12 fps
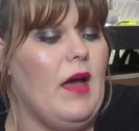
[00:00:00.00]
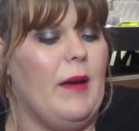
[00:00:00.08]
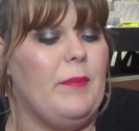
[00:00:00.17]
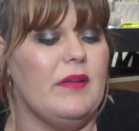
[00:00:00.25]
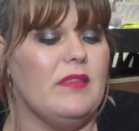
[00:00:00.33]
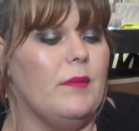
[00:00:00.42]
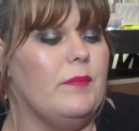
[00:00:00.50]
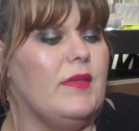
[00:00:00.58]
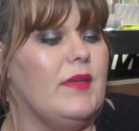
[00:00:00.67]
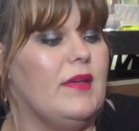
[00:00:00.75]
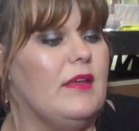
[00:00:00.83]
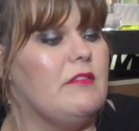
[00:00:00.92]
I picked up
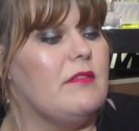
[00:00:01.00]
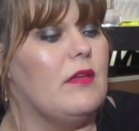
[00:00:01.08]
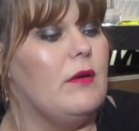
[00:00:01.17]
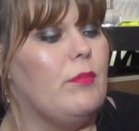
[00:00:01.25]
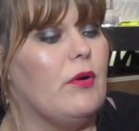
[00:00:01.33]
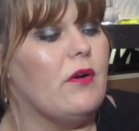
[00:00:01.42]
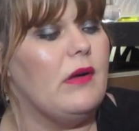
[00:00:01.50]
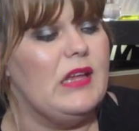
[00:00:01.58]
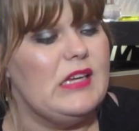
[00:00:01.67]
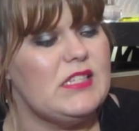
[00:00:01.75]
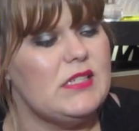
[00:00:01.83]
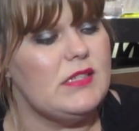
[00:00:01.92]
this Pearl
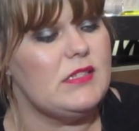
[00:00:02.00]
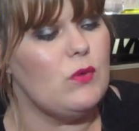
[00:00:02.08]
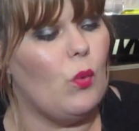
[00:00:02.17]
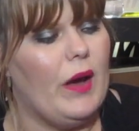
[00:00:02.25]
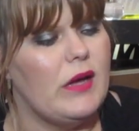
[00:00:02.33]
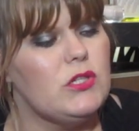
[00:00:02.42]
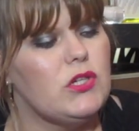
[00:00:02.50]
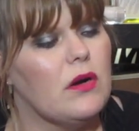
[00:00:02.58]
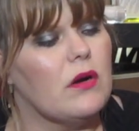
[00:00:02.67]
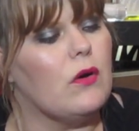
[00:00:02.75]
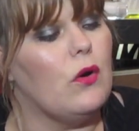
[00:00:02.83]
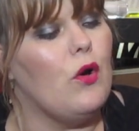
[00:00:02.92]
Essence White
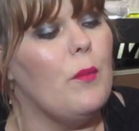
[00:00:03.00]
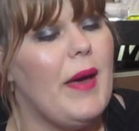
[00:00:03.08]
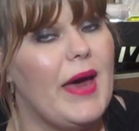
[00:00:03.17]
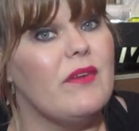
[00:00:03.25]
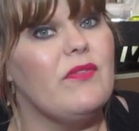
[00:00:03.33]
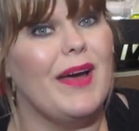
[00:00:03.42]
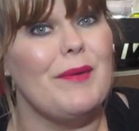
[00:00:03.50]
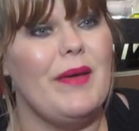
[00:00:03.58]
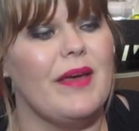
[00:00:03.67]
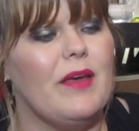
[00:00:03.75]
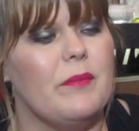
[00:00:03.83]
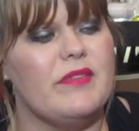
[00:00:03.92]
Charcoal Mattifying
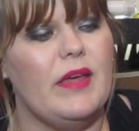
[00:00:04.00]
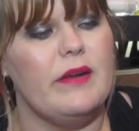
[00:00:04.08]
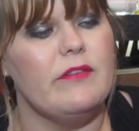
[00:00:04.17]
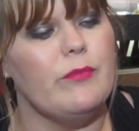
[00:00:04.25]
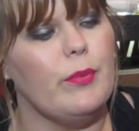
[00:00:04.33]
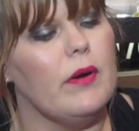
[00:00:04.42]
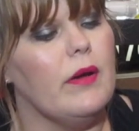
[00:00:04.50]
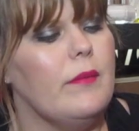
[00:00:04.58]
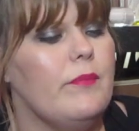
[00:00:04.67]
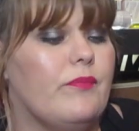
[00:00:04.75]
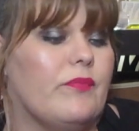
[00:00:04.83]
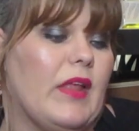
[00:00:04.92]
Makeup Setting
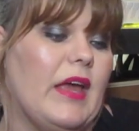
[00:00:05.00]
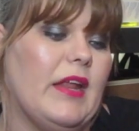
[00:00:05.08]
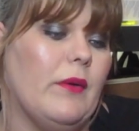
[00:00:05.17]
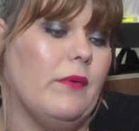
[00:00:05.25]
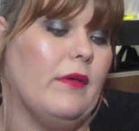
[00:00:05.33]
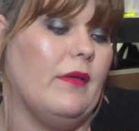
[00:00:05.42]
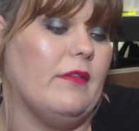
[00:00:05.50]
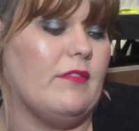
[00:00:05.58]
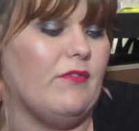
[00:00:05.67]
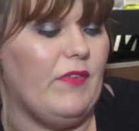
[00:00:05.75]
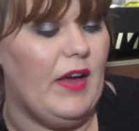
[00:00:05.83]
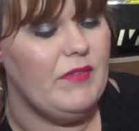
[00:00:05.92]
Spray and it
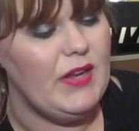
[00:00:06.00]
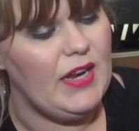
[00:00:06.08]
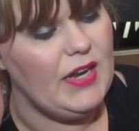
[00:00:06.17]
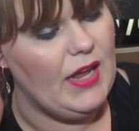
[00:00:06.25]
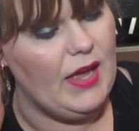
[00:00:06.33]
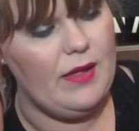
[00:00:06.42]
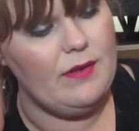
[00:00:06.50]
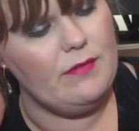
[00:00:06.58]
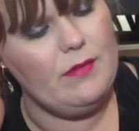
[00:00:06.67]
was $5.99.